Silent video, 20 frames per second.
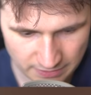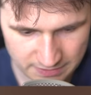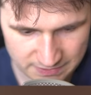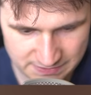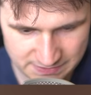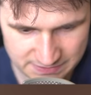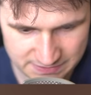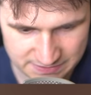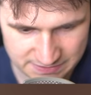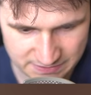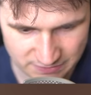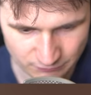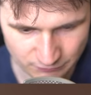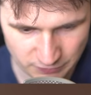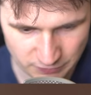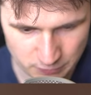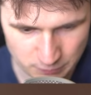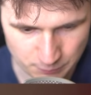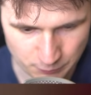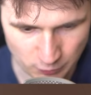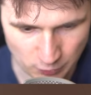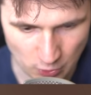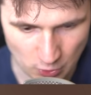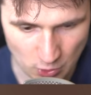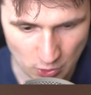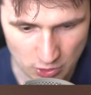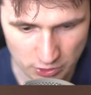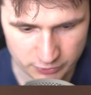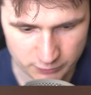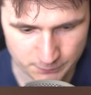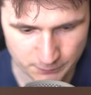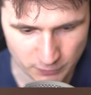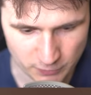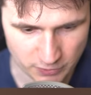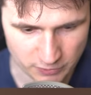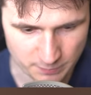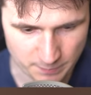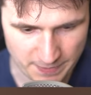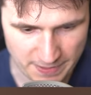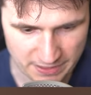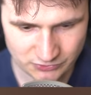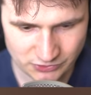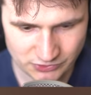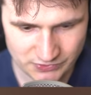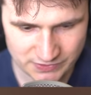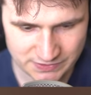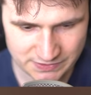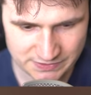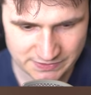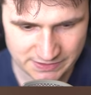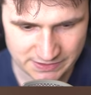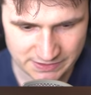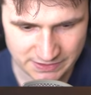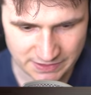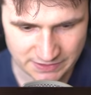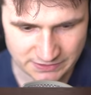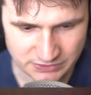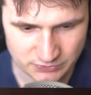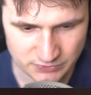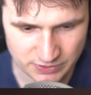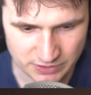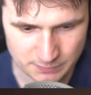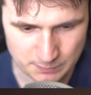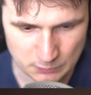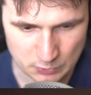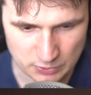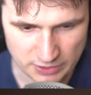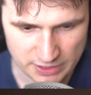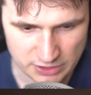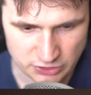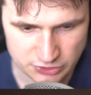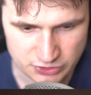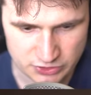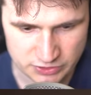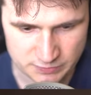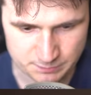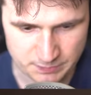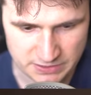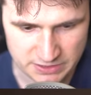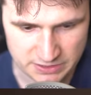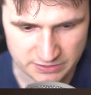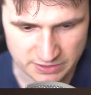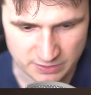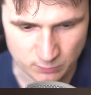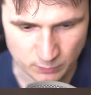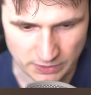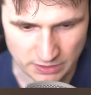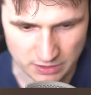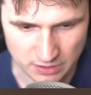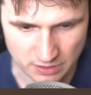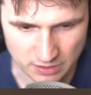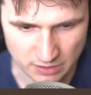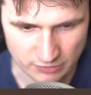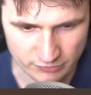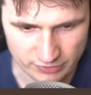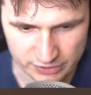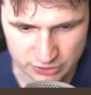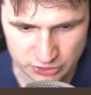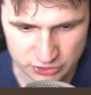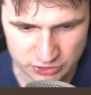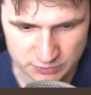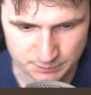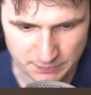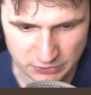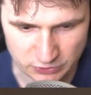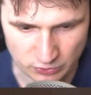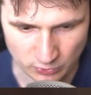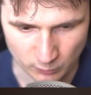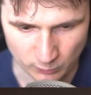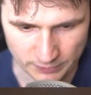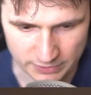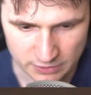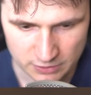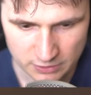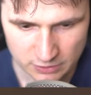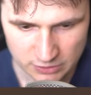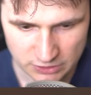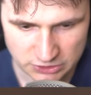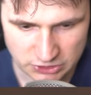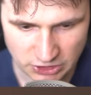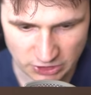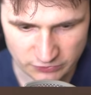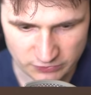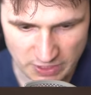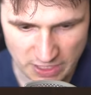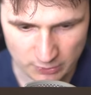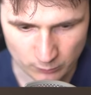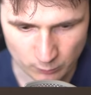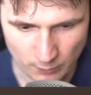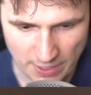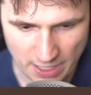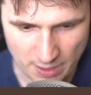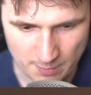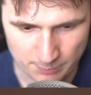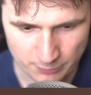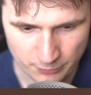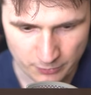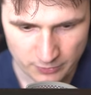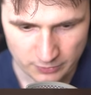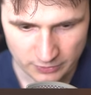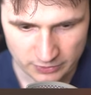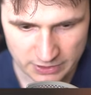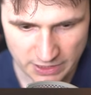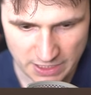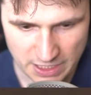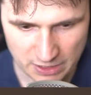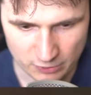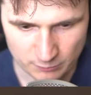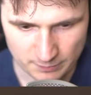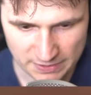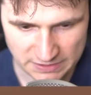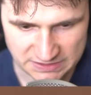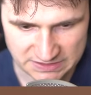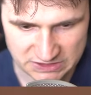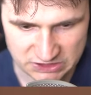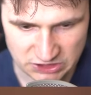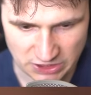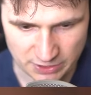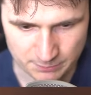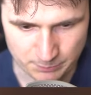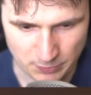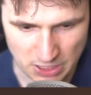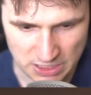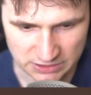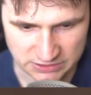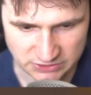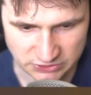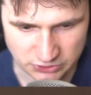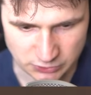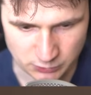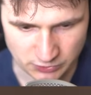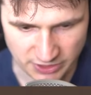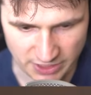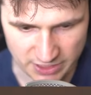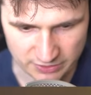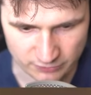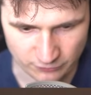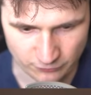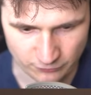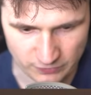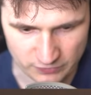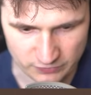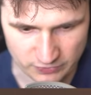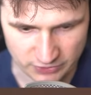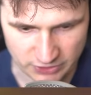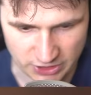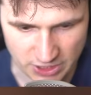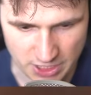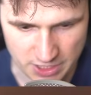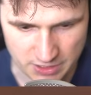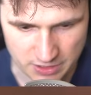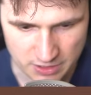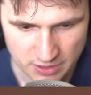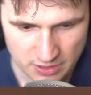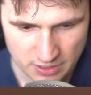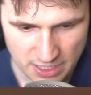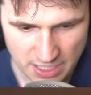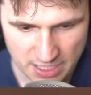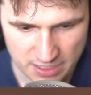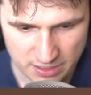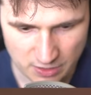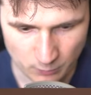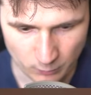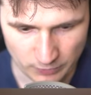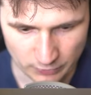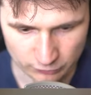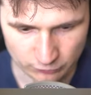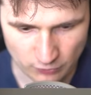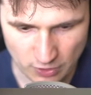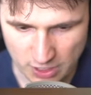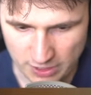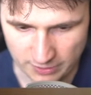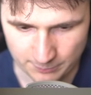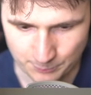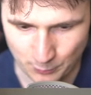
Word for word: I guess this is something you put- Oh, you put it on the back. So this is in case you need more engine speed, and we love engine speed, don't we? Let's get that ramp. Get out of my sight boxes. You can't defeat the king. And we are flying.